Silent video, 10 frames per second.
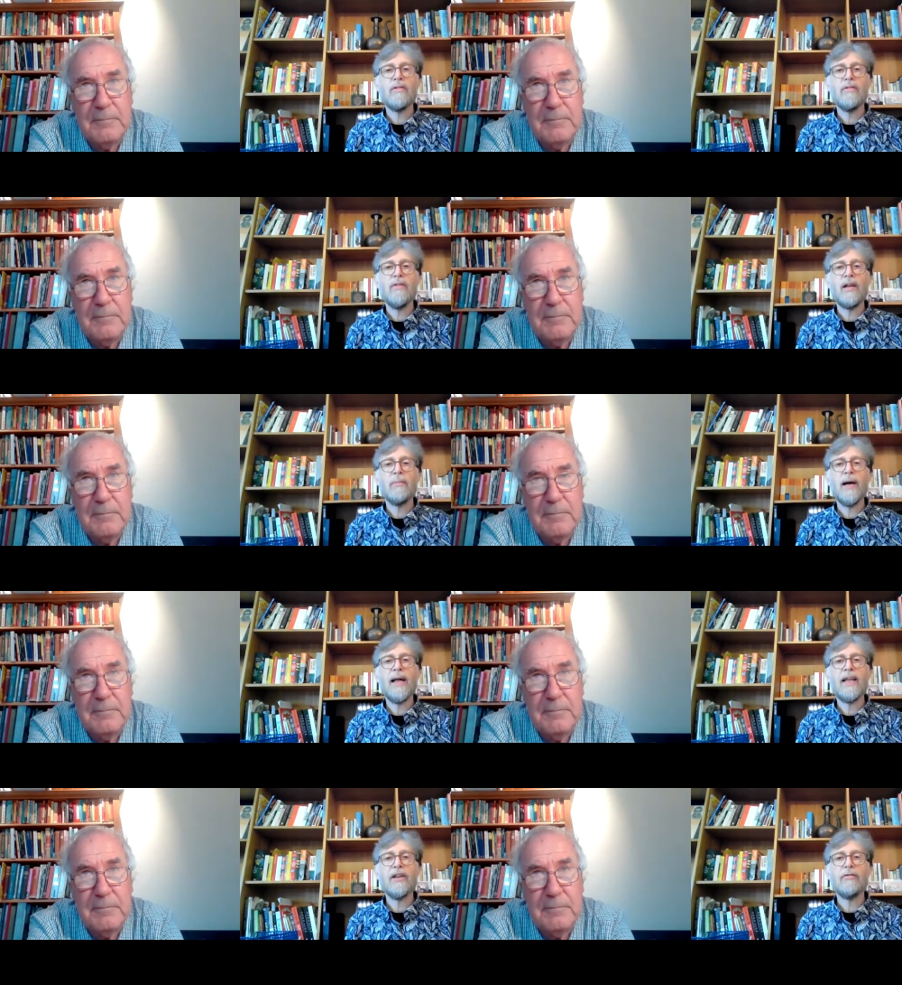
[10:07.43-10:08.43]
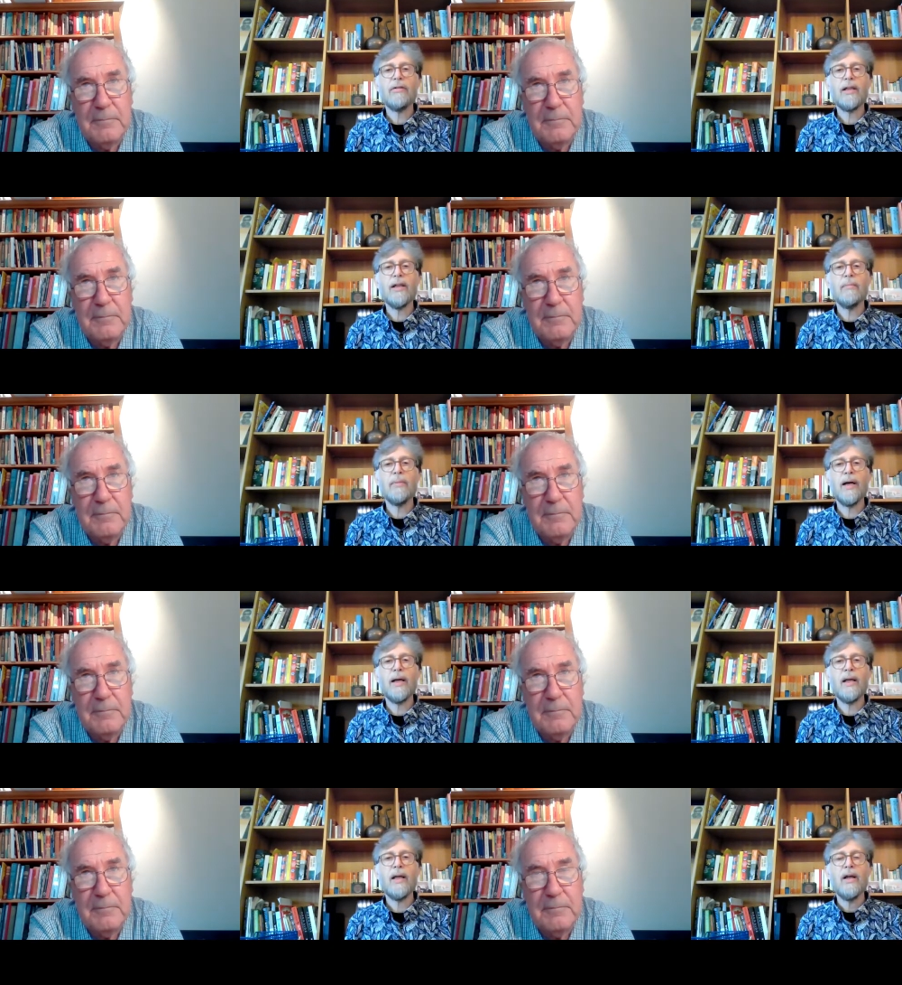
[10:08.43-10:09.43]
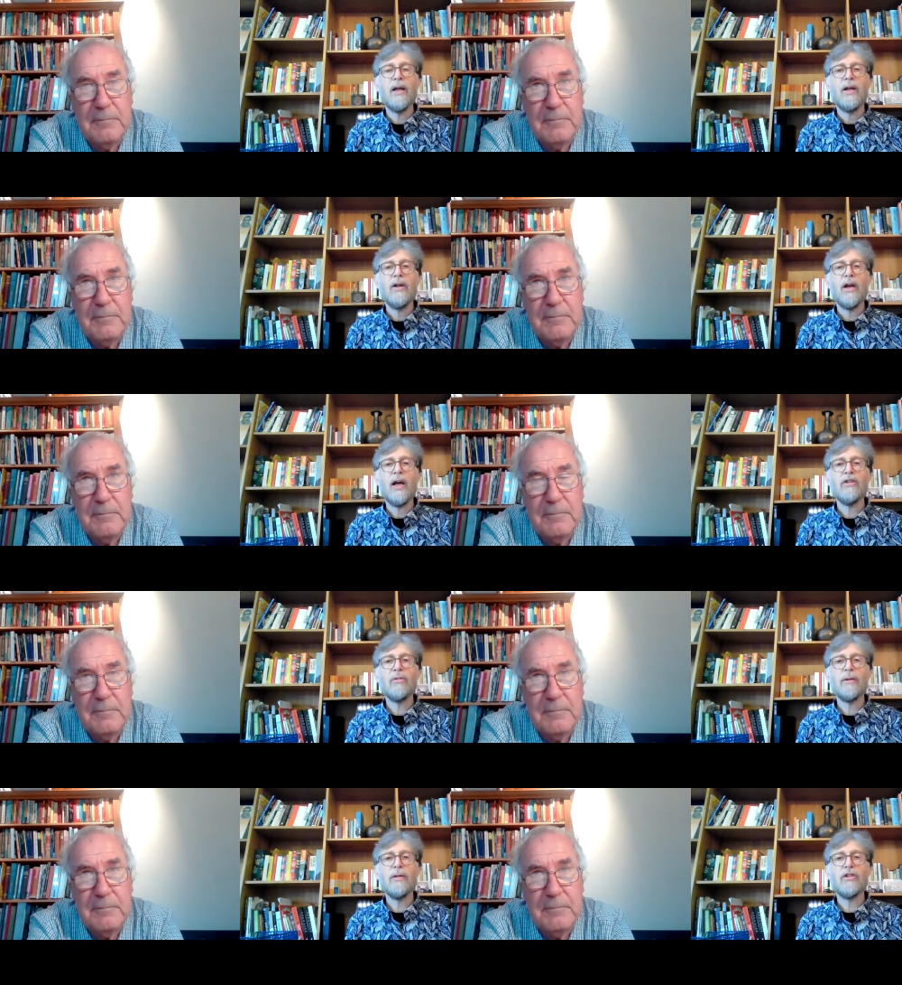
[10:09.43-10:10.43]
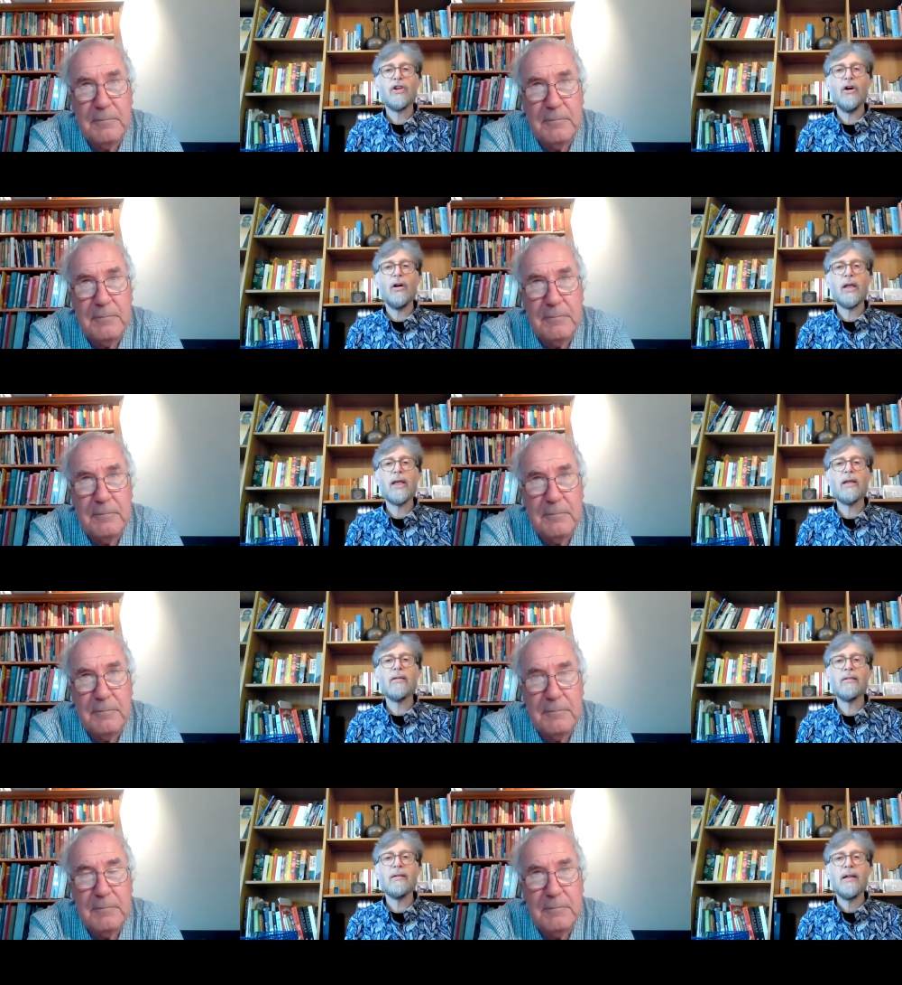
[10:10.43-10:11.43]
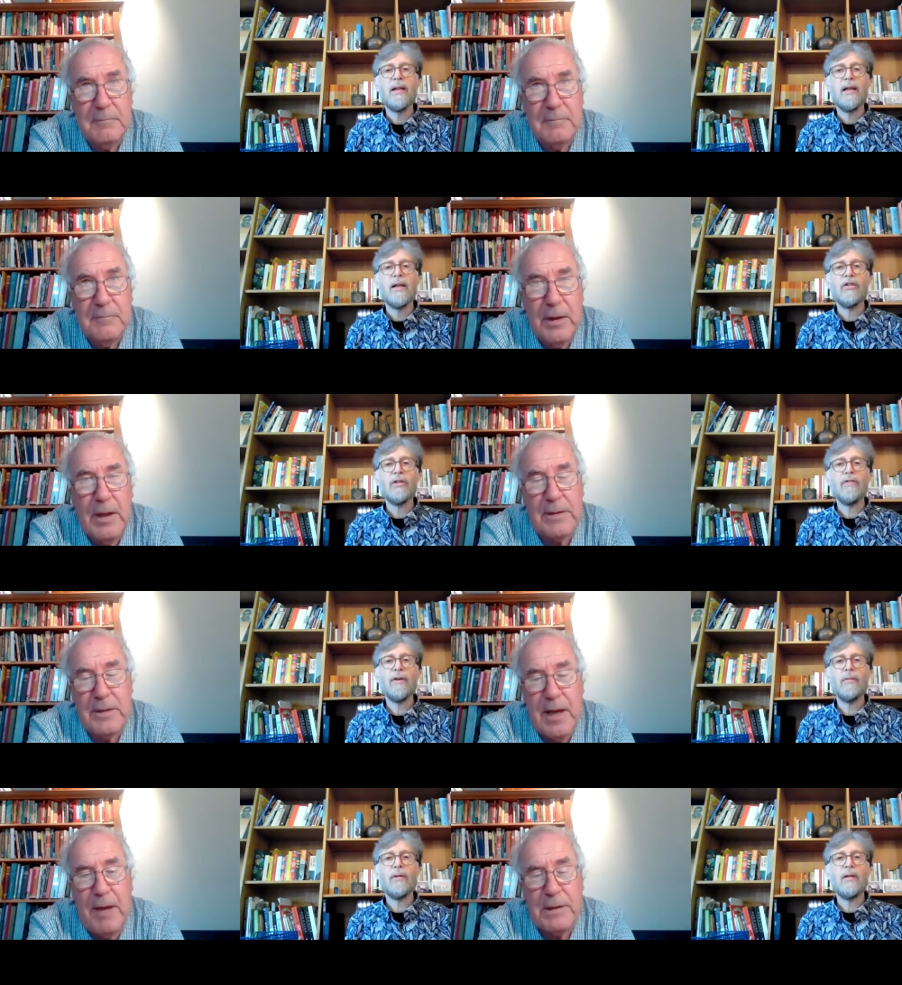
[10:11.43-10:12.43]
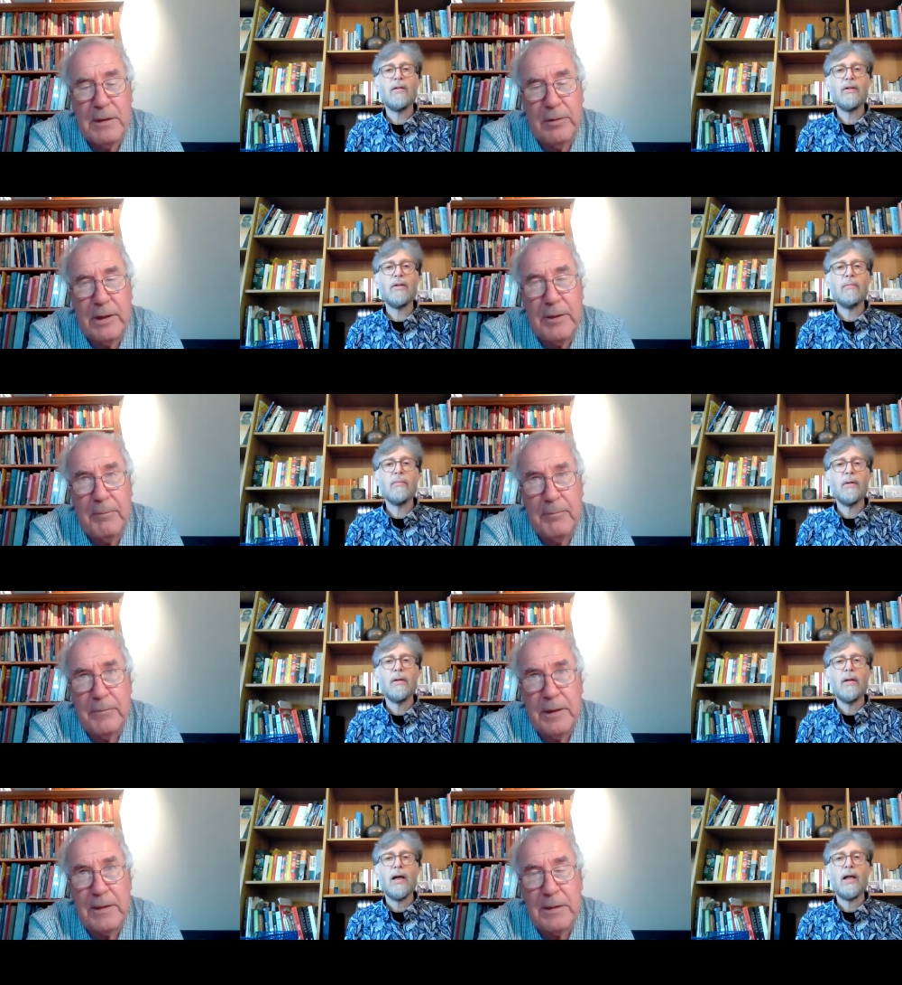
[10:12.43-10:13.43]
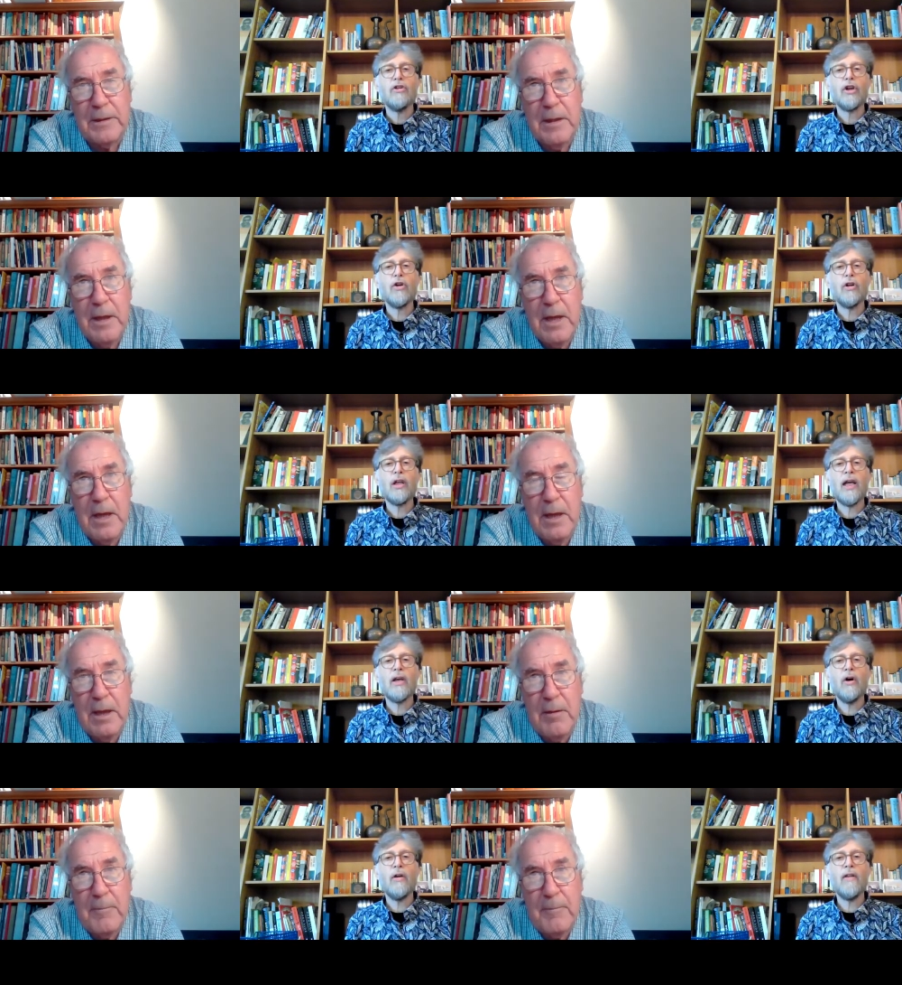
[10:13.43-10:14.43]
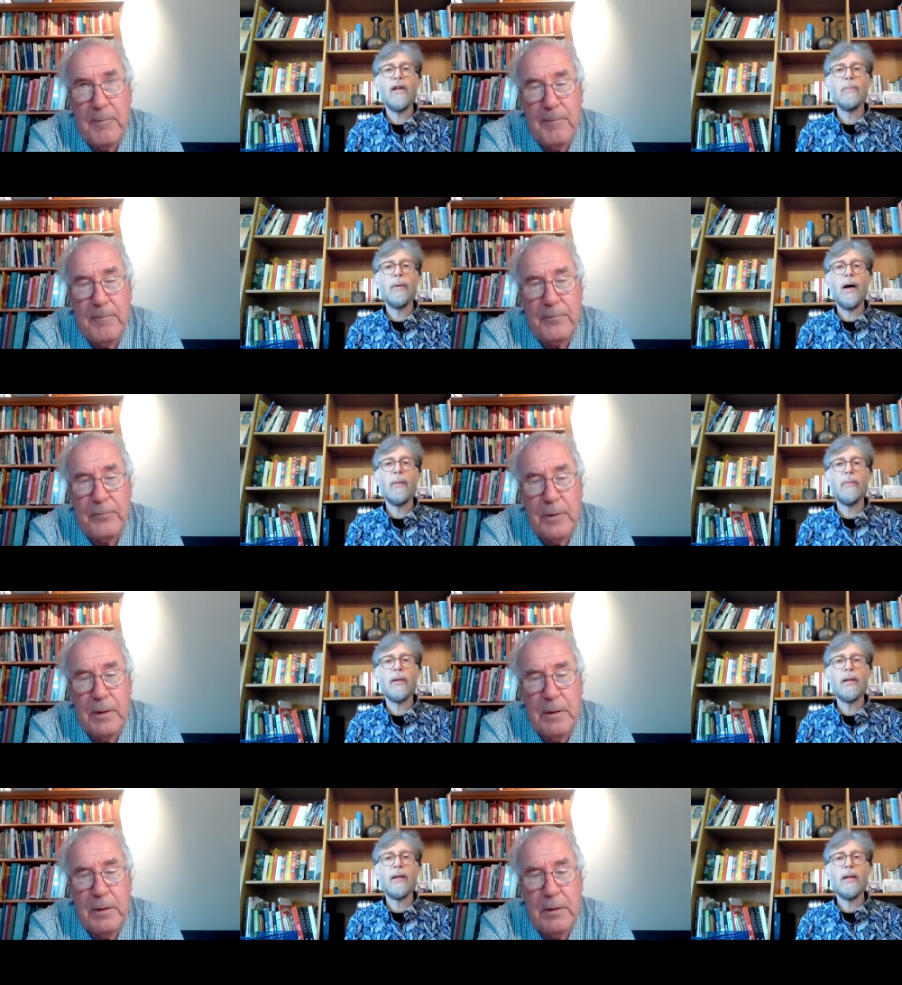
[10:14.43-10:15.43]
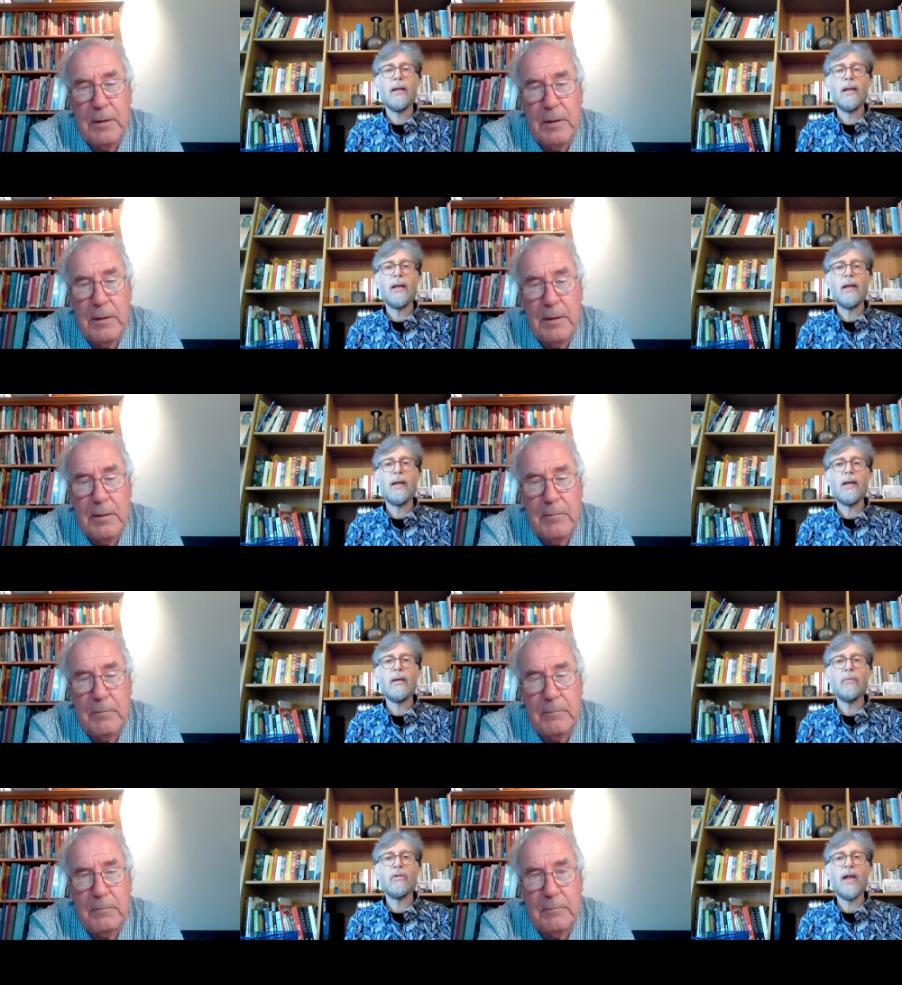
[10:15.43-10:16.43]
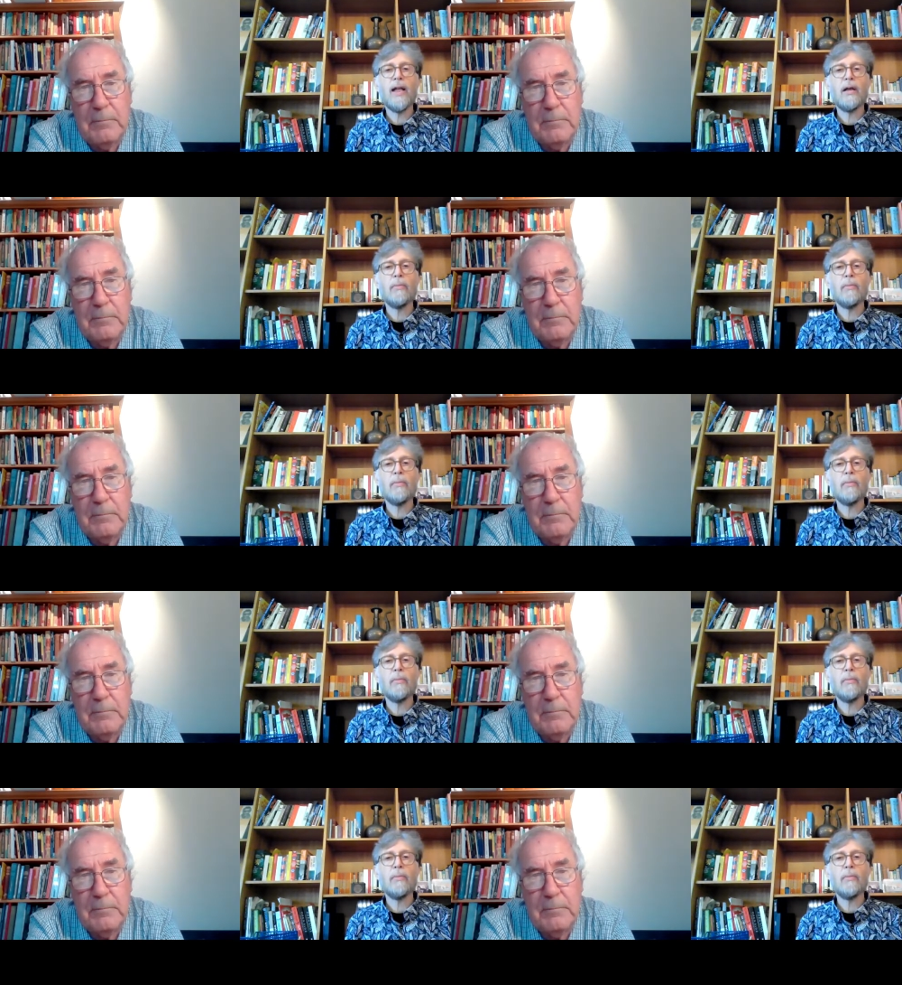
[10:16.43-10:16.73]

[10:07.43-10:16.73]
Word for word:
Speaker 1: very badly treated by her husband's colleagues and she yes
Speaker 2: absolutely yes and she
Speaker 1: couldn't get on in the department and he was getting